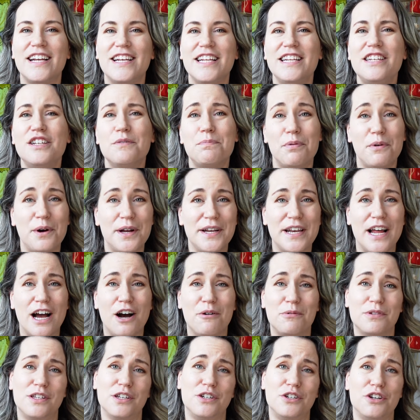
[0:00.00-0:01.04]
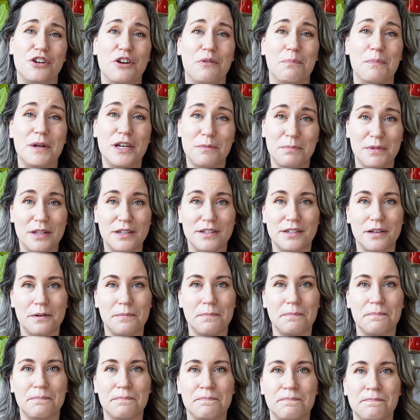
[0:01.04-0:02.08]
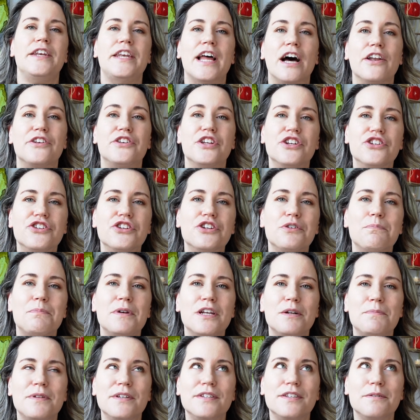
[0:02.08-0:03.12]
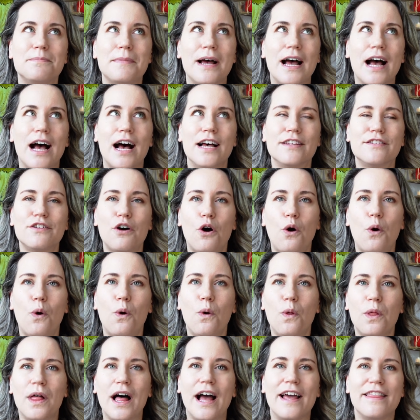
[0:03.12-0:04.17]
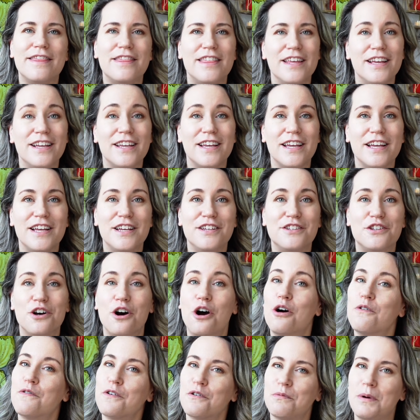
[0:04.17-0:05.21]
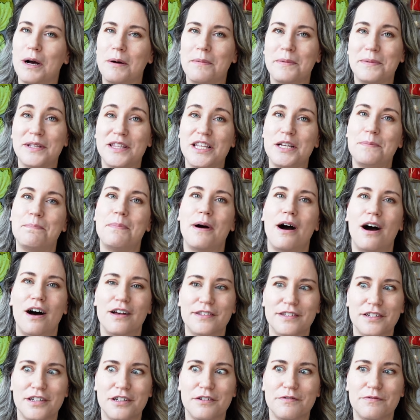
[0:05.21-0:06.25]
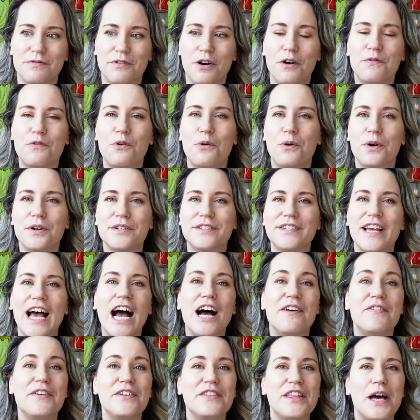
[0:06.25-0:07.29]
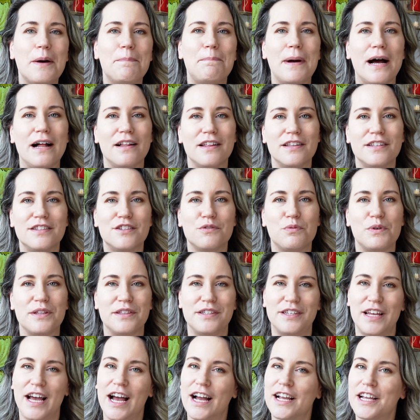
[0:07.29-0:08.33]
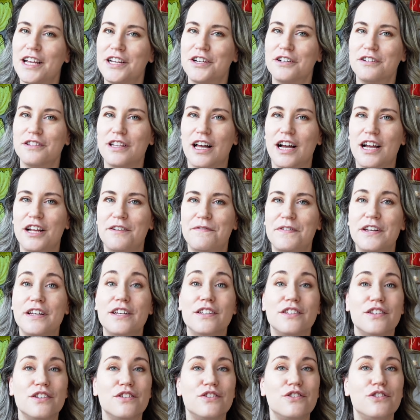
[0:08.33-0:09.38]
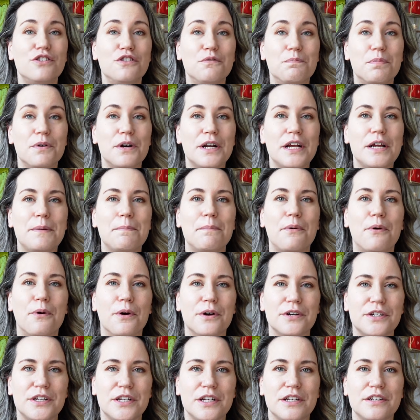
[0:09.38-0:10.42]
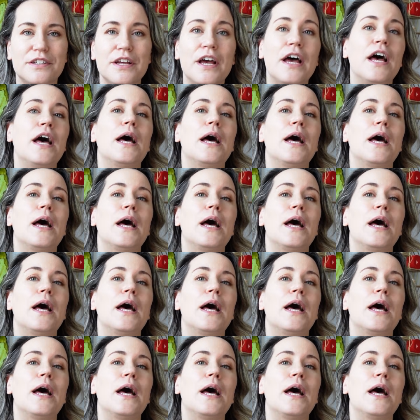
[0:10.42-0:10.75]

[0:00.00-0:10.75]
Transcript: need to point out with digital minimalism. Now, digital minimalism as a whole, I think, is overwhelmingly positive. Of course, having that balance with tech in your life is super important,